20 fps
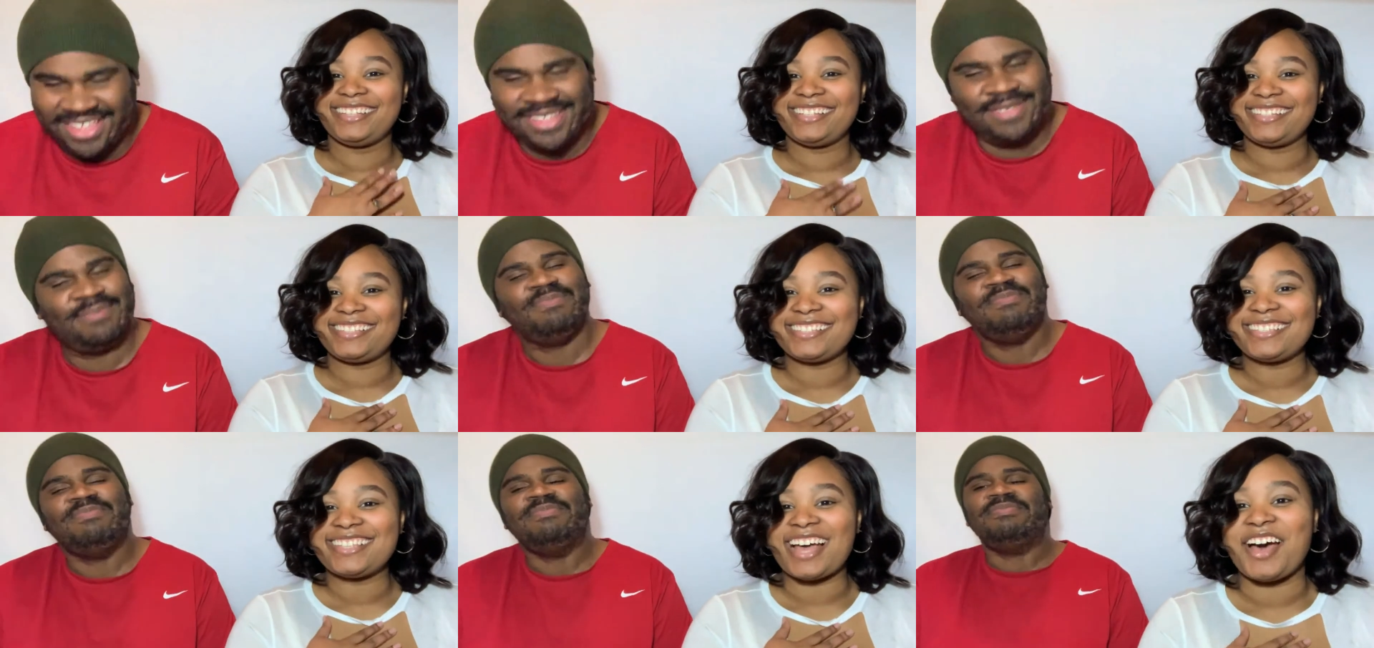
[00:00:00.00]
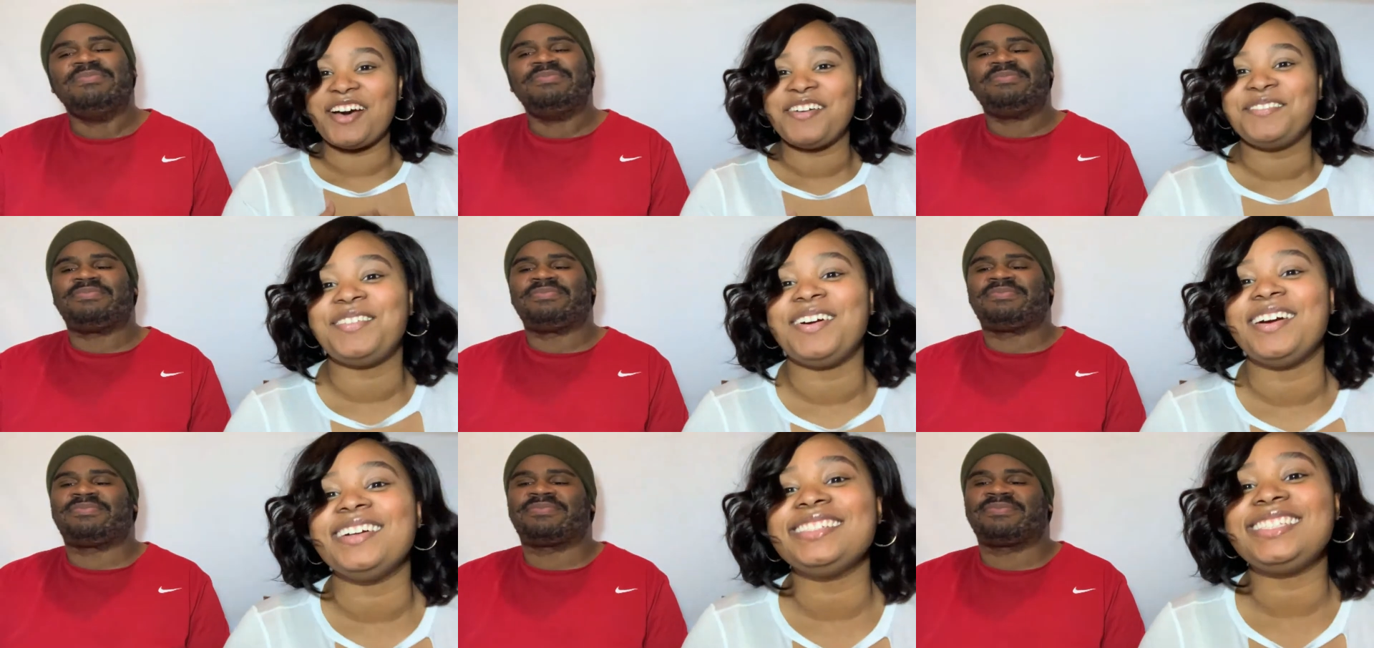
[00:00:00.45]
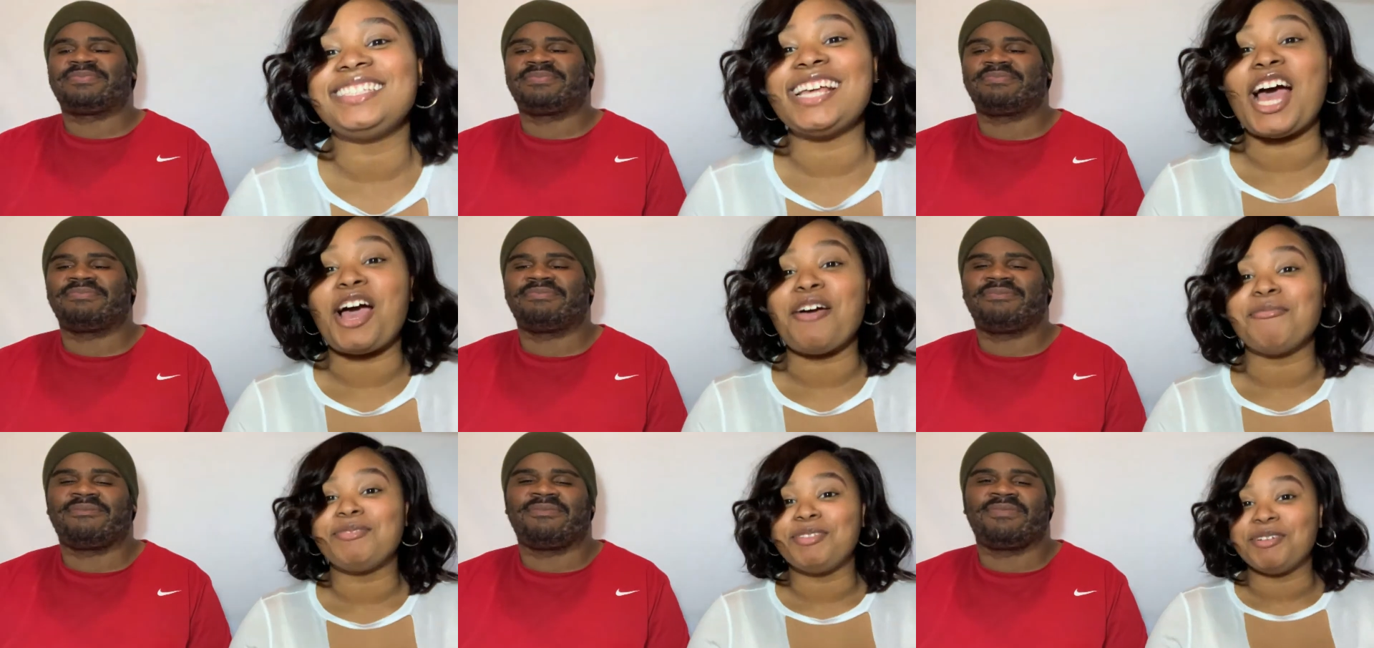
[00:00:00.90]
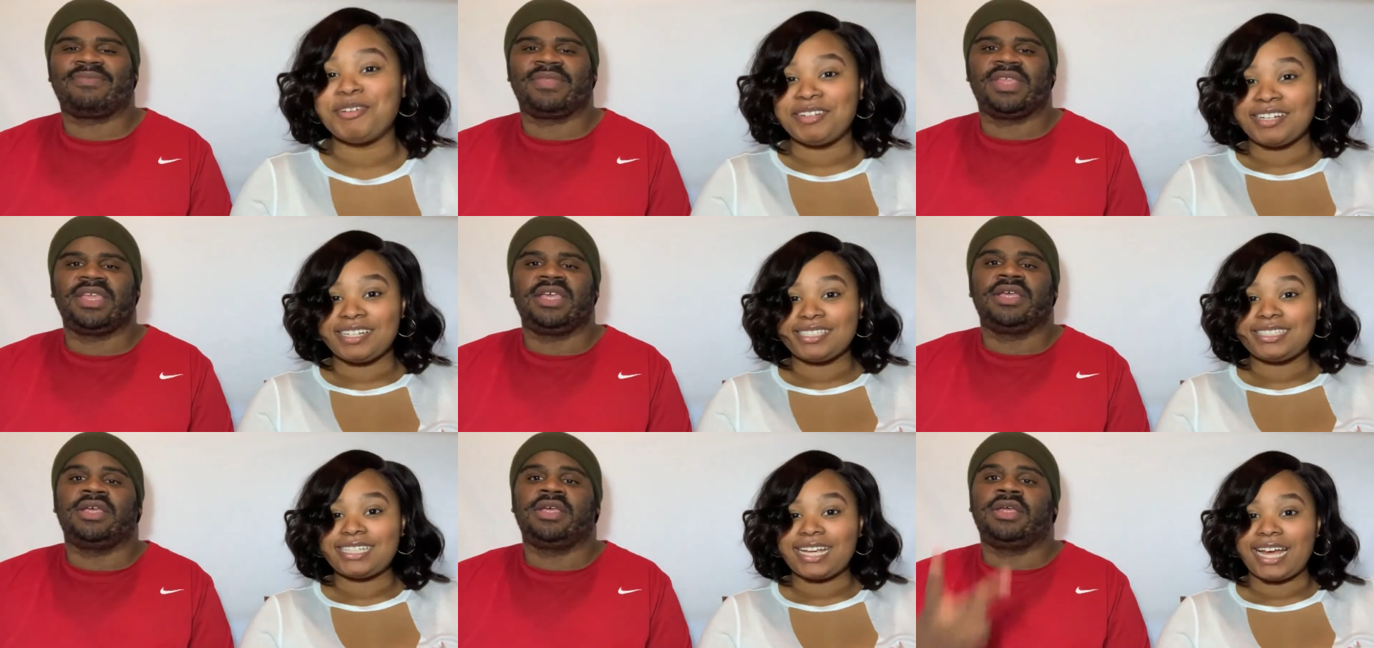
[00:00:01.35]
Speaker 1: this is our first time doing
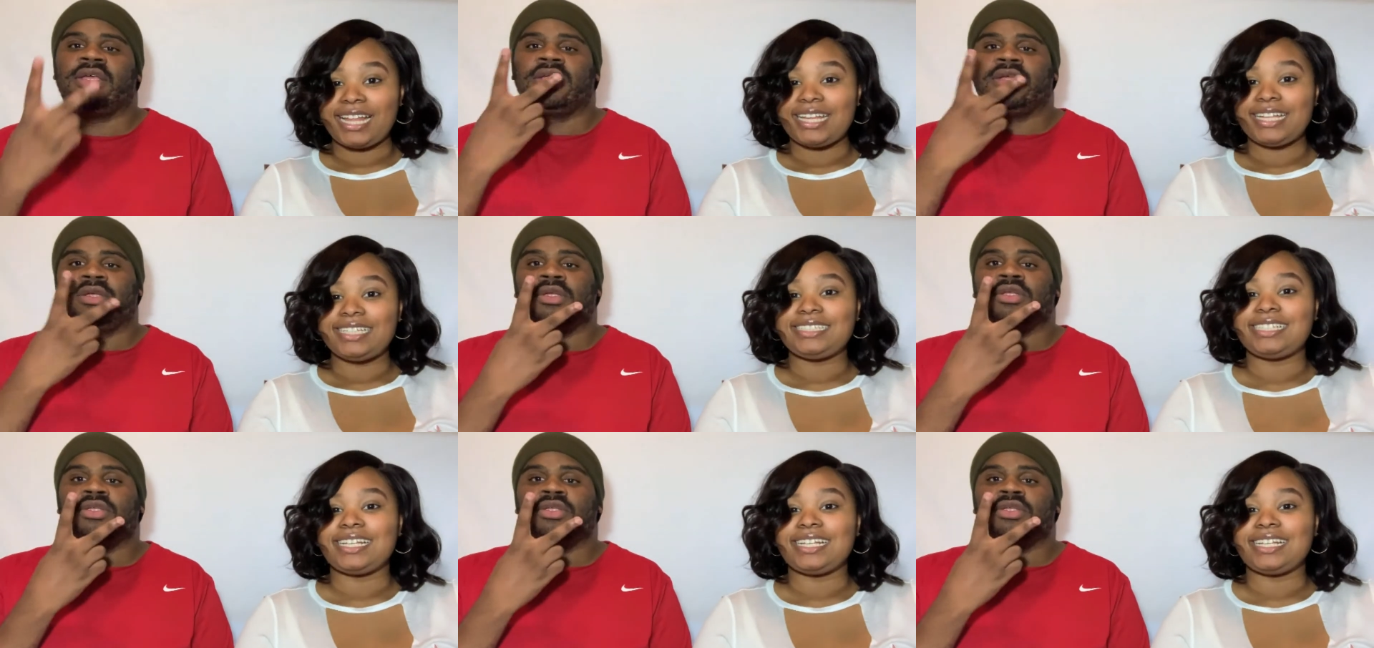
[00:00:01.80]
this challenge.